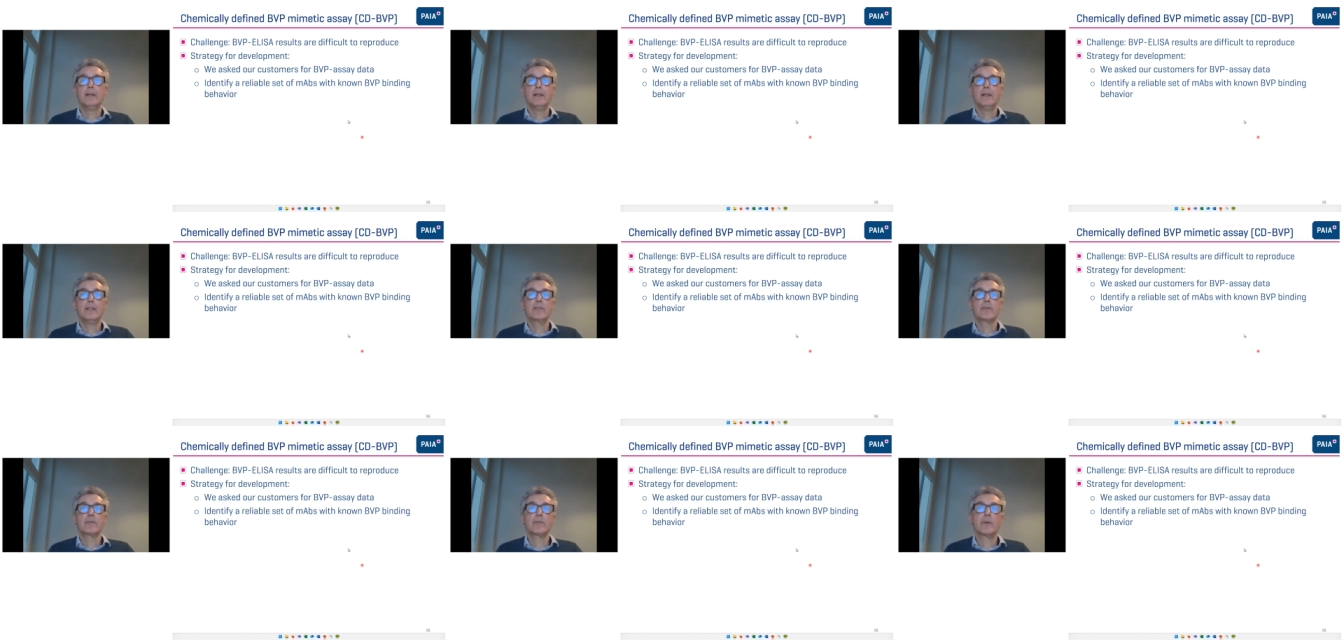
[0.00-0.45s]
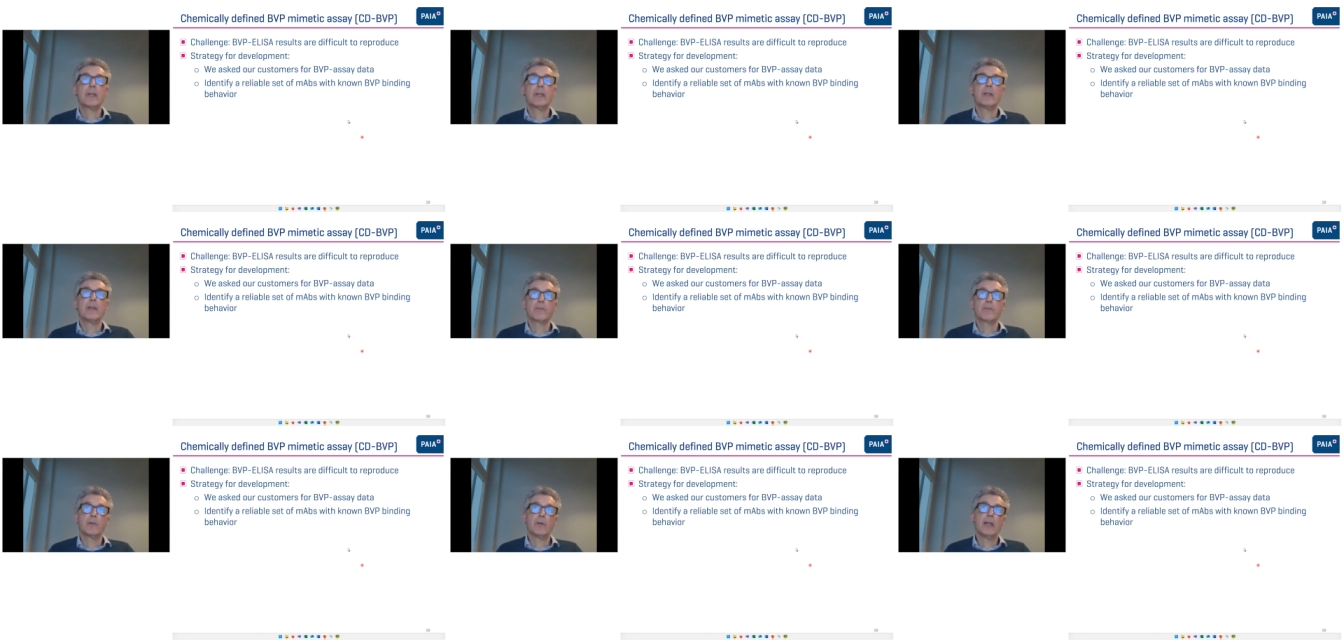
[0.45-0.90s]
is
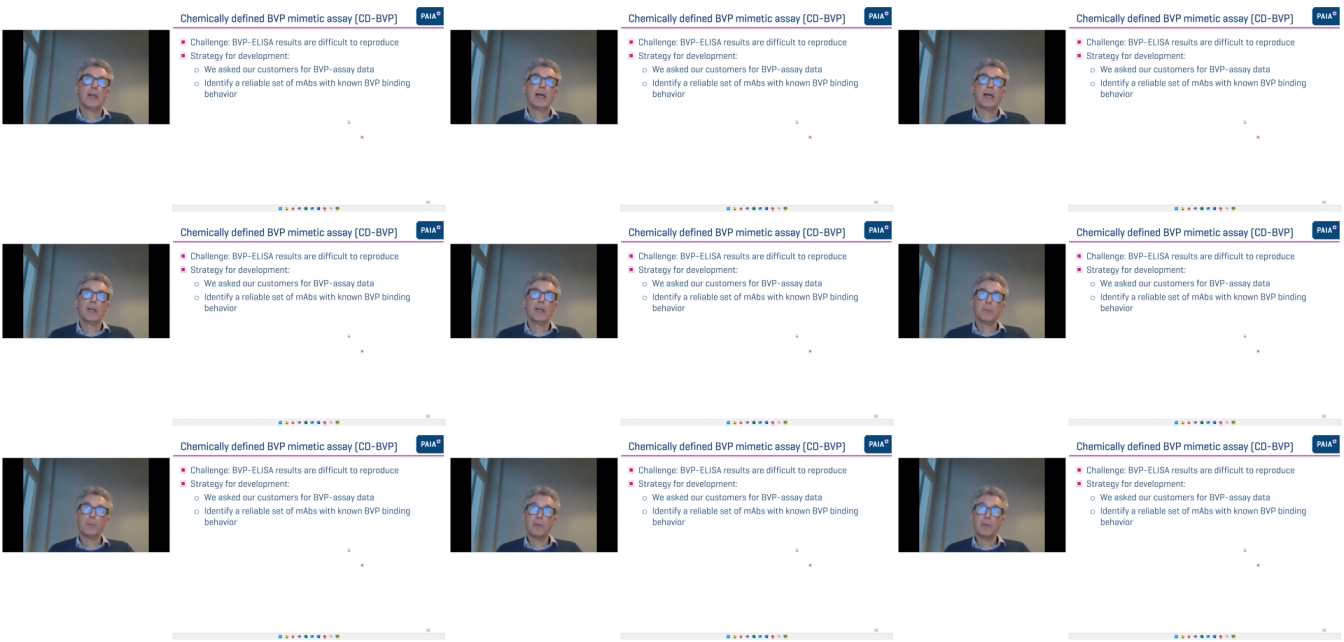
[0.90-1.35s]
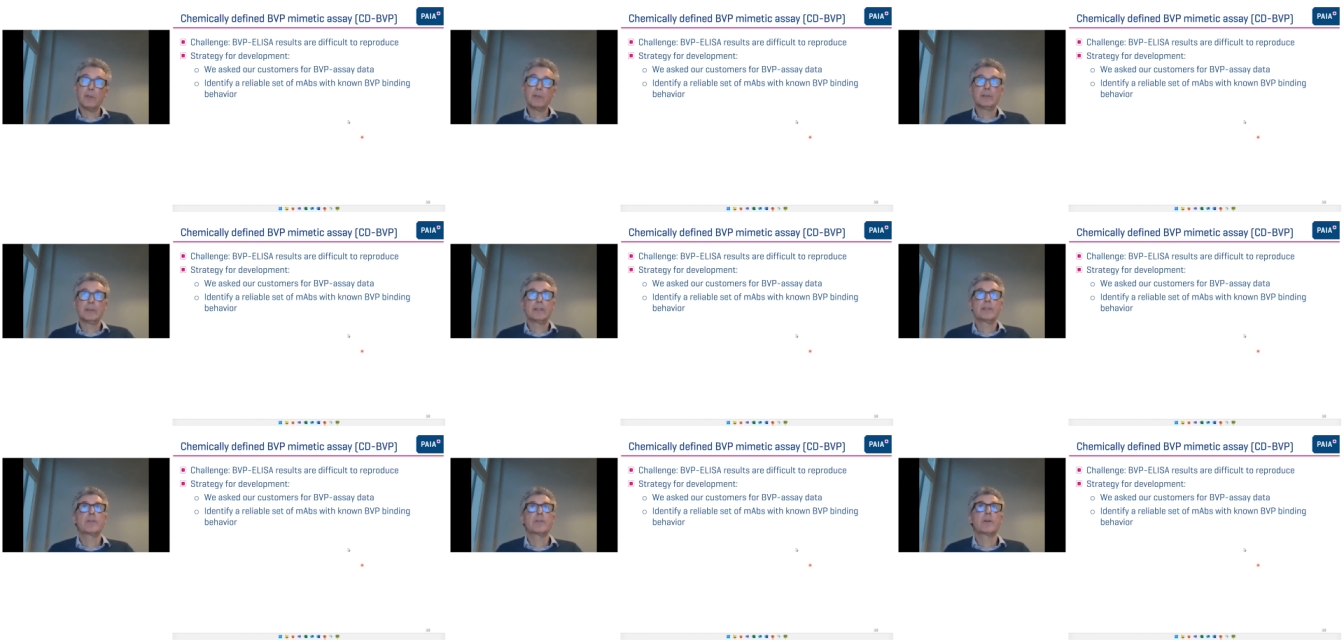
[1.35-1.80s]
really reliable
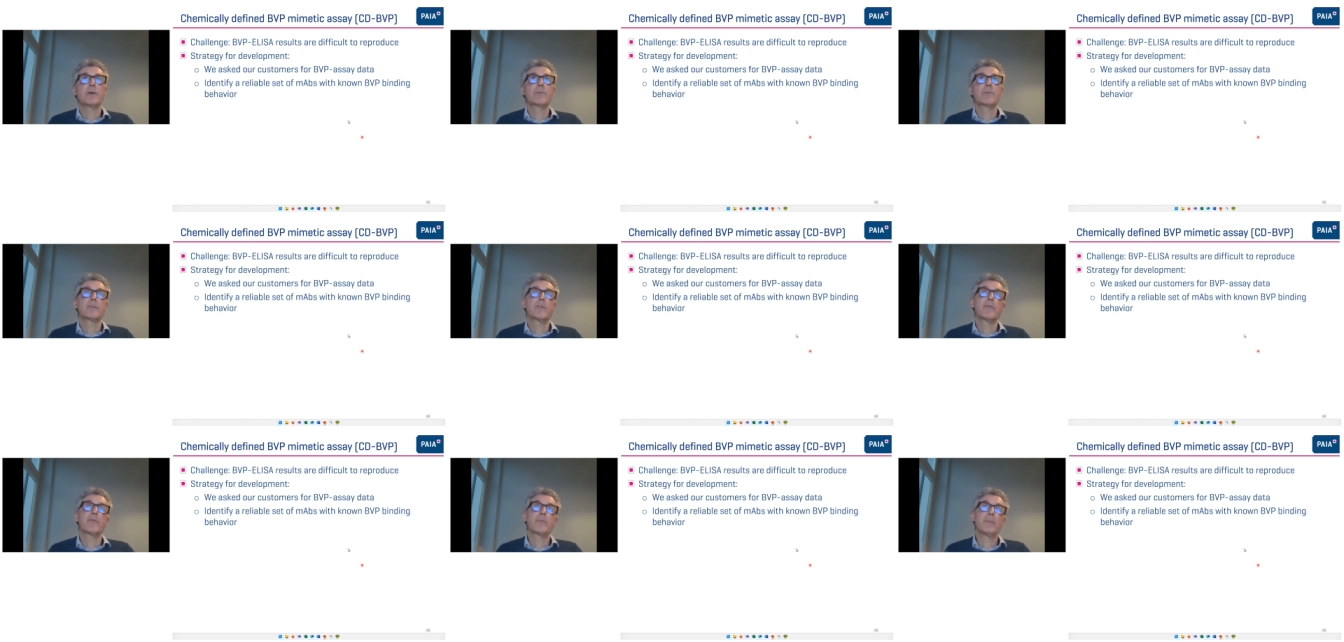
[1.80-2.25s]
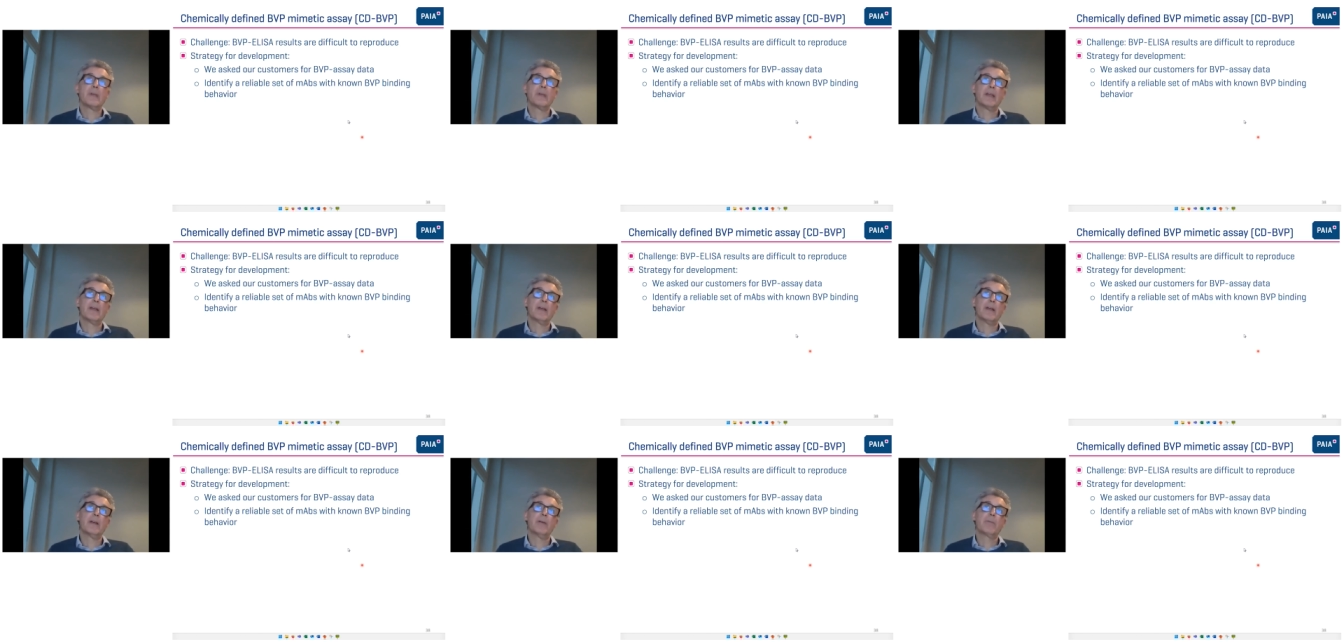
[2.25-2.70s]
in terms of
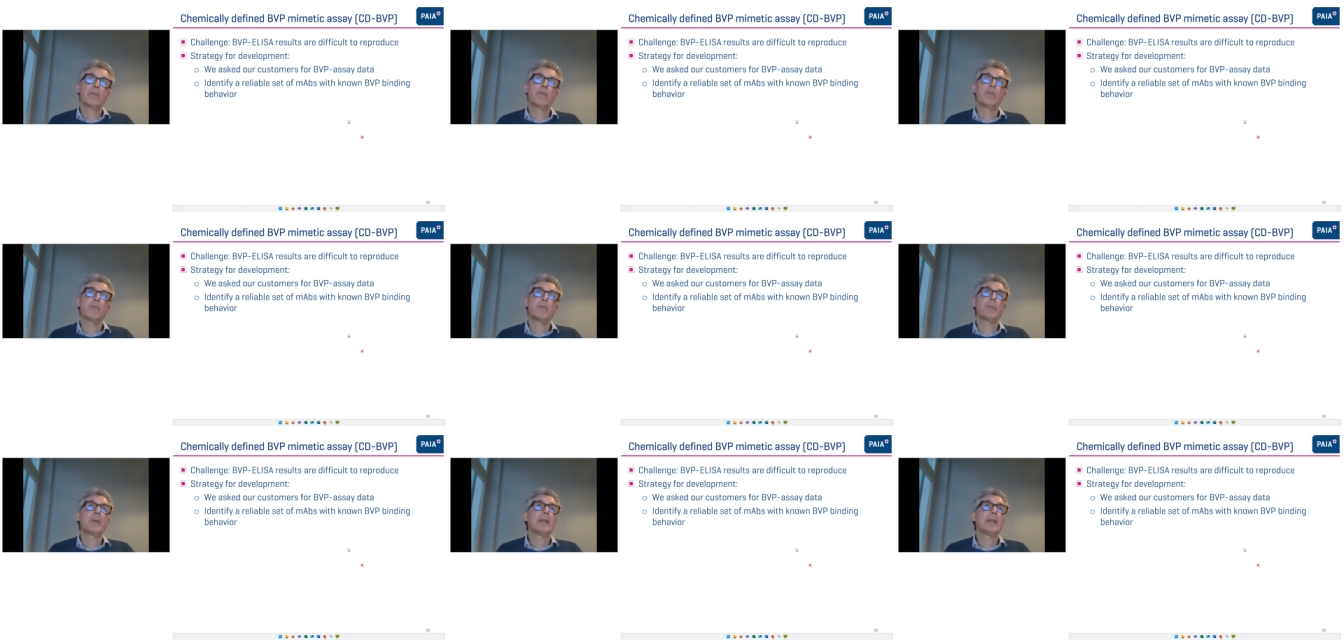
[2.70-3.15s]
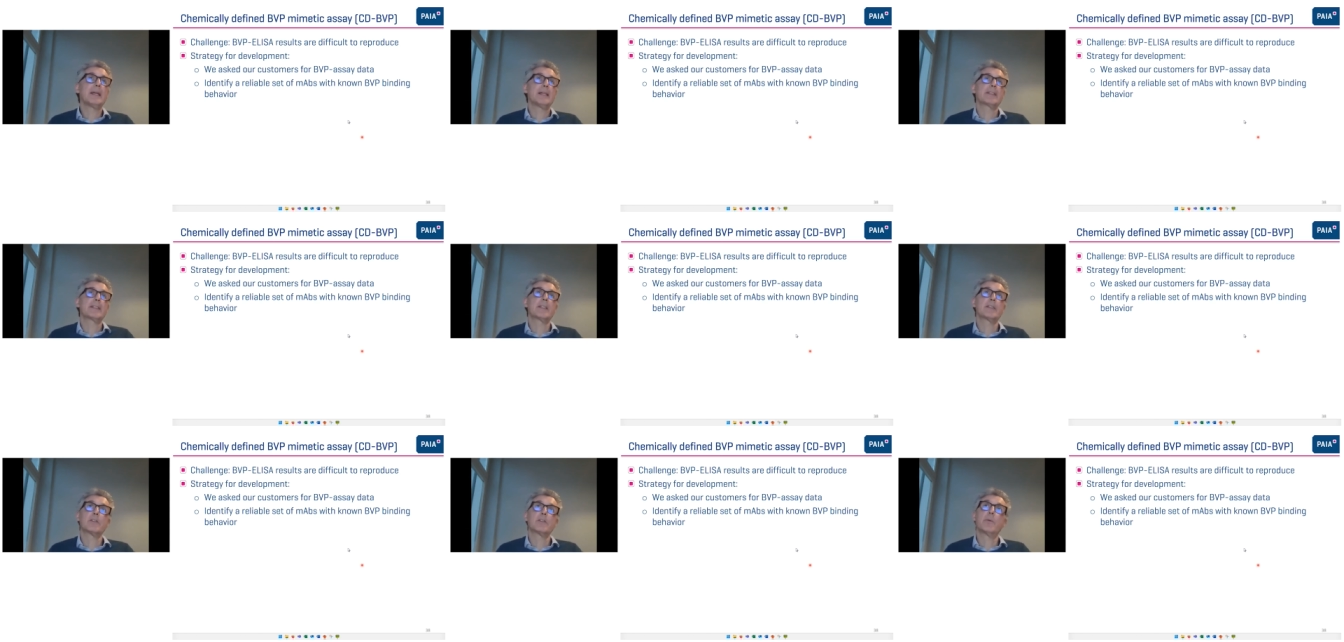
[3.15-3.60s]
BVP assays.